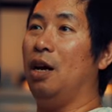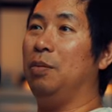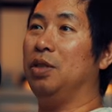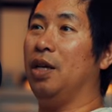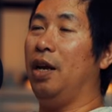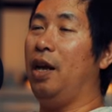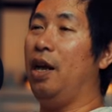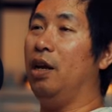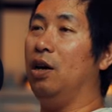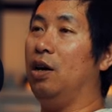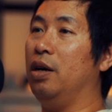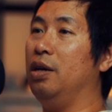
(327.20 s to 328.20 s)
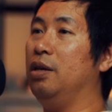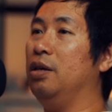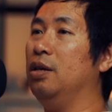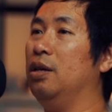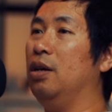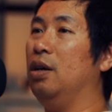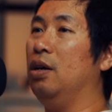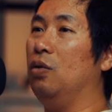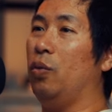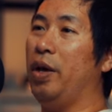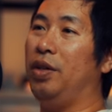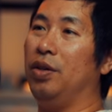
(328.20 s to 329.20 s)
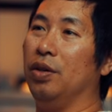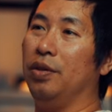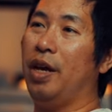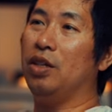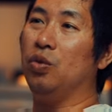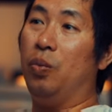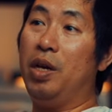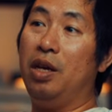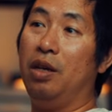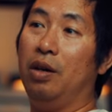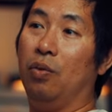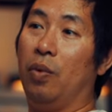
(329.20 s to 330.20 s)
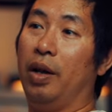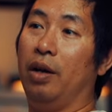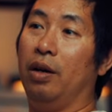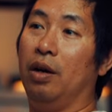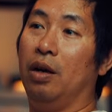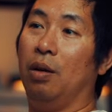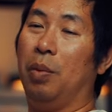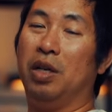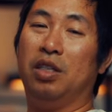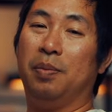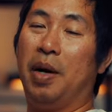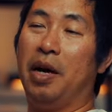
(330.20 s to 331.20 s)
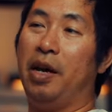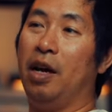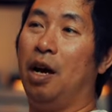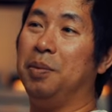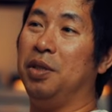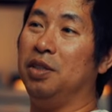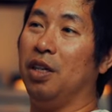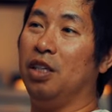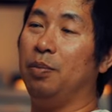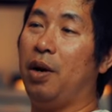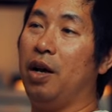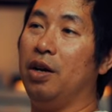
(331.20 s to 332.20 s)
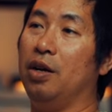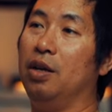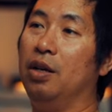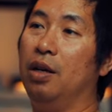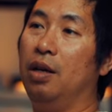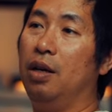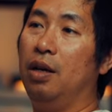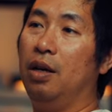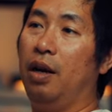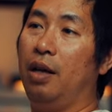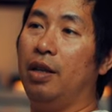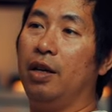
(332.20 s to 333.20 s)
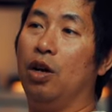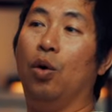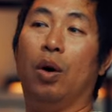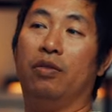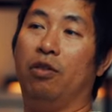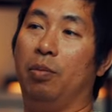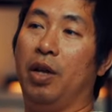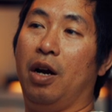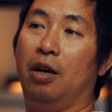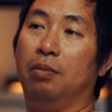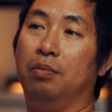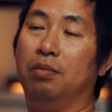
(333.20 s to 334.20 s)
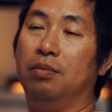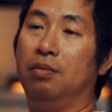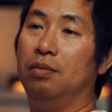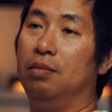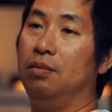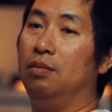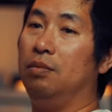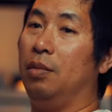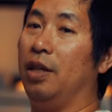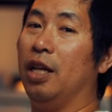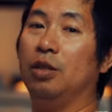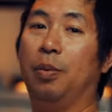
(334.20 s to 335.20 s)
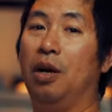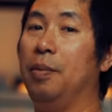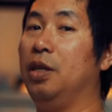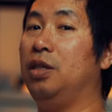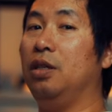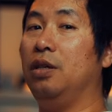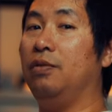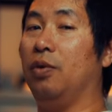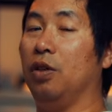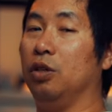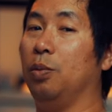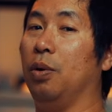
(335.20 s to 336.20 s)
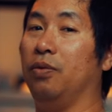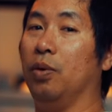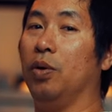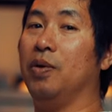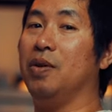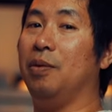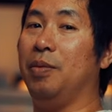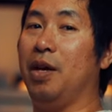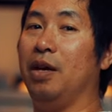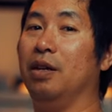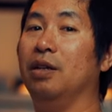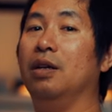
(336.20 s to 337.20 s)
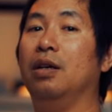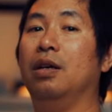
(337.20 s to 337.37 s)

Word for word: I'm just going to hang on, wait till next week when a bunch of my options expire, and then go on from there. But that's pretty much it for this portfolio update.